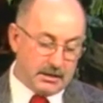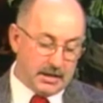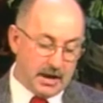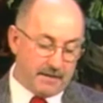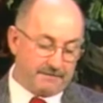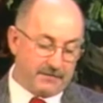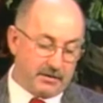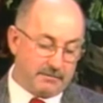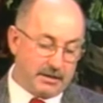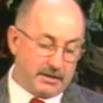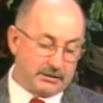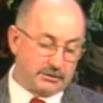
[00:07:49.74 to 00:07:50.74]
Now,
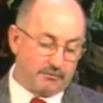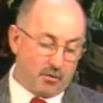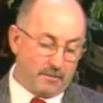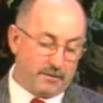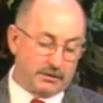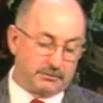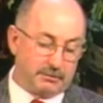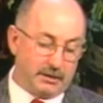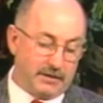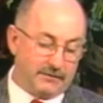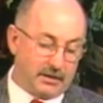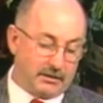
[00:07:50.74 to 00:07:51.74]
fundamentalist Mormons
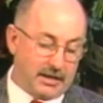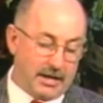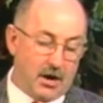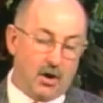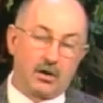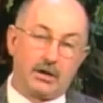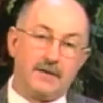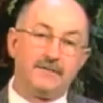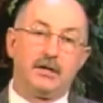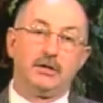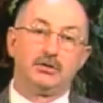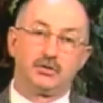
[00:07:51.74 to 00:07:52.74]
believe that they are
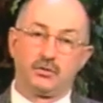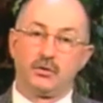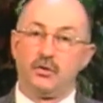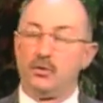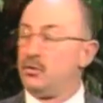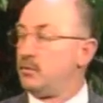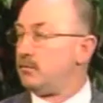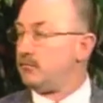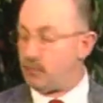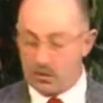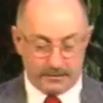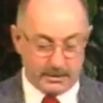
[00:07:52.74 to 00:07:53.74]
living true
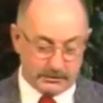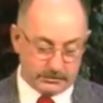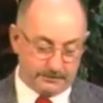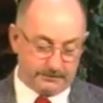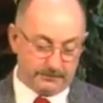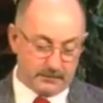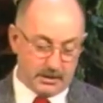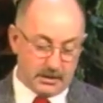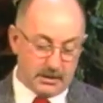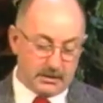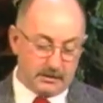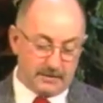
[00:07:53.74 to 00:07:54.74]
Mormonism.
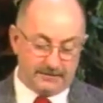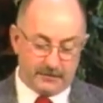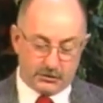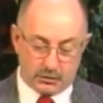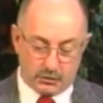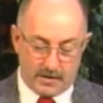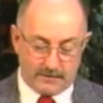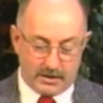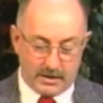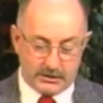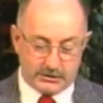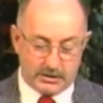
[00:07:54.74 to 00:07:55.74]
The official
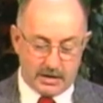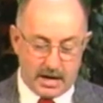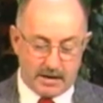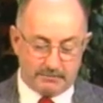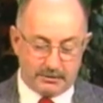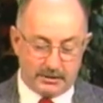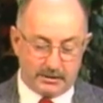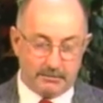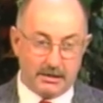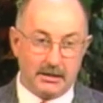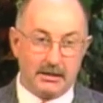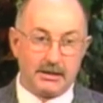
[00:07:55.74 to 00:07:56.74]
revelation on
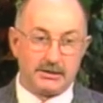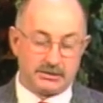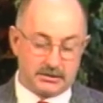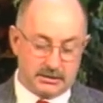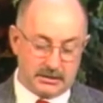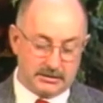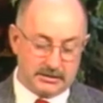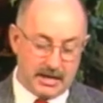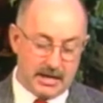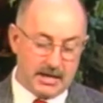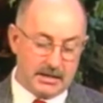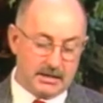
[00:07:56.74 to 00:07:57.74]
polygamy is
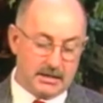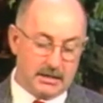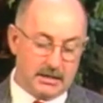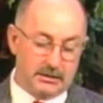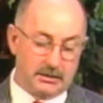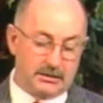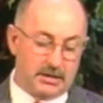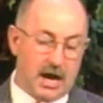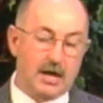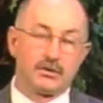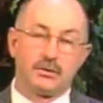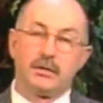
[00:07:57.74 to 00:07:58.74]
contained in the
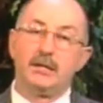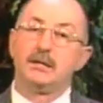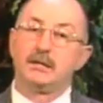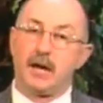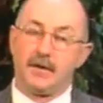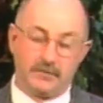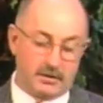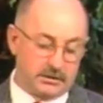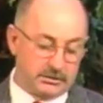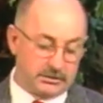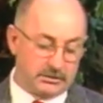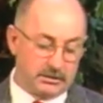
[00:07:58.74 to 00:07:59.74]
Doctrine and
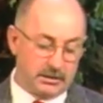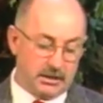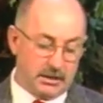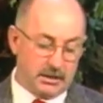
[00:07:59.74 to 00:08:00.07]
Covenants,